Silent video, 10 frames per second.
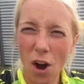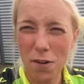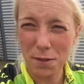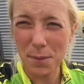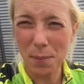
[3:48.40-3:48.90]

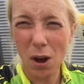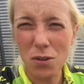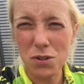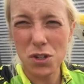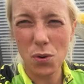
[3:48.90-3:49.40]
over the
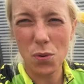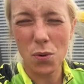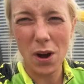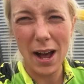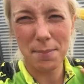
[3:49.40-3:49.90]
boat
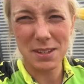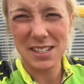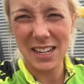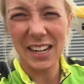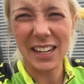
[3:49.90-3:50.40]
or up the
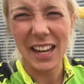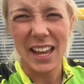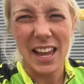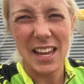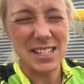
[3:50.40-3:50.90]
deck
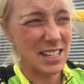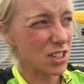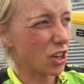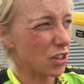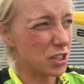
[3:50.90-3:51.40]

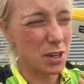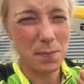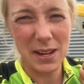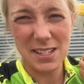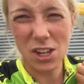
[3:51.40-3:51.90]
isn't going to
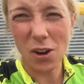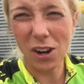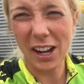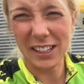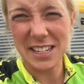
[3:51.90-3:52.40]
be so
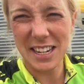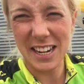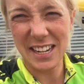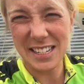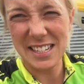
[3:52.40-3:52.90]
likely to
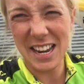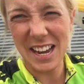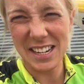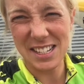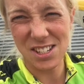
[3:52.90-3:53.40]
head
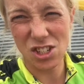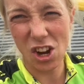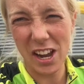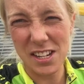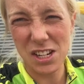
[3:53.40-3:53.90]
down
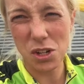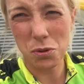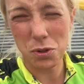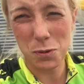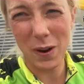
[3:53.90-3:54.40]
inside
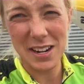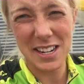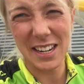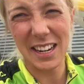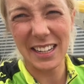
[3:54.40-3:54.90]
your spray
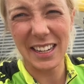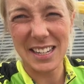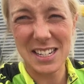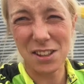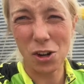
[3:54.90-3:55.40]
deck and get
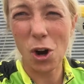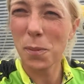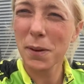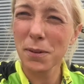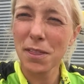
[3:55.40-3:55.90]
into the
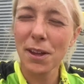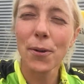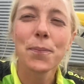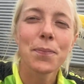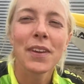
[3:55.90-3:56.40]
cockpit with you.
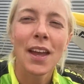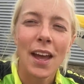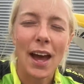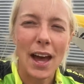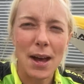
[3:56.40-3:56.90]

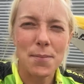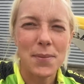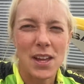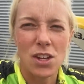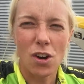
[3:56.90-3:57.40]

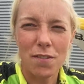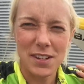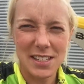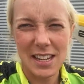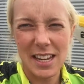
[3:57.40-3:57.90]
You
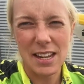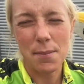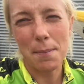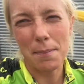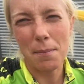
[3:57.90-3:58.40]
obviously
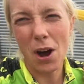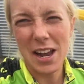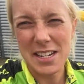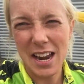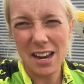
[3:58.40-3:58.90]

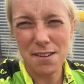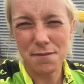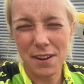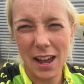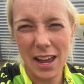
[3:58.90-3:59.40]
might
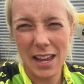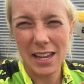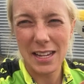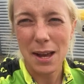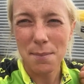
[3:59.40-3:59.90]
have a